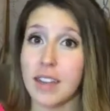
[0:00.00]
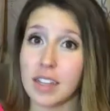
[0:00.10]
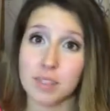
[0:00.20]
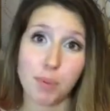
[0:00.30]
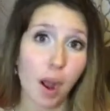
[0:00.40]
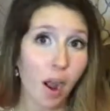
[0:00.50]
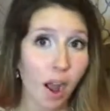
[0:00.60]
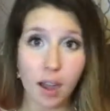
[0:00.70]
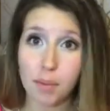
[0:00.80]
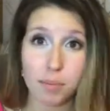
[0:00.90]
that's
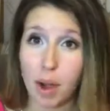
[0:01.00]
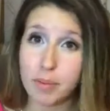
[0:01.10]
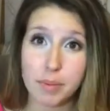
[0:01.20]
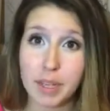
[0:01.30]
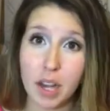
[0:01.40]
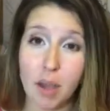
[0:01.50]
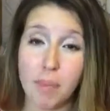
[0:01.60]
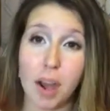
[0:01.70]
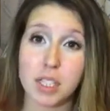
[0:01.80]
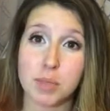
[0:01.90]
probably
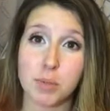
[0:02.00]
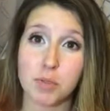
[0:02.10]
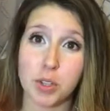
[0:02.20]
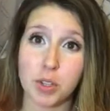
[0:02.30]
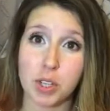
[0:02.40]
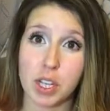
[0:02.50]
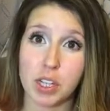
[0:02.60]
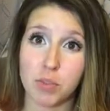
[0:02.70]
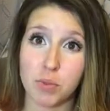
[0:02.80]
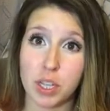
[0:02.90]
not possible for you to
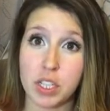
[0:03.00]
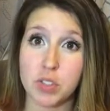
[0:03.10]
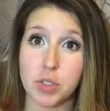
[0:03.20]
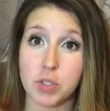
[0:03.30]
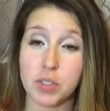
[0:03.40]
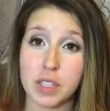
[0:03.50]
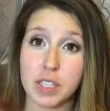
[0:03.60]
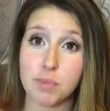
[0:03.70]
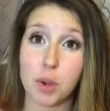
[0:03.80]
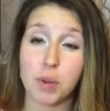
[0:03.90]
reintroduce
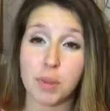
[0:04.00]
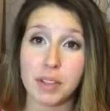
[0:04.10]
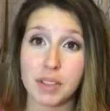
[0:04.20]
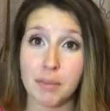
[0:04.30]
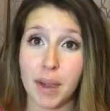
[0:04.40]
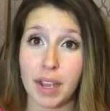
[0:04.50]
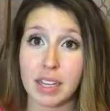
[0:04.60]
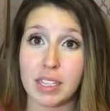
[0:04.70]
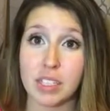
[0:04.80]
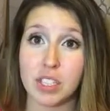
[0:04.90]
these permanently
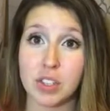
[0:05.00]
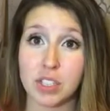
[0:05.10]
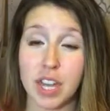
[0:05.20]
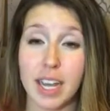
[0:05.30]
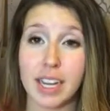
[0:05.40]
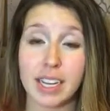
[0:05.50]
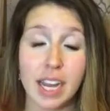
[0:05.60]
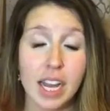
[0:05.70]
back into your diet.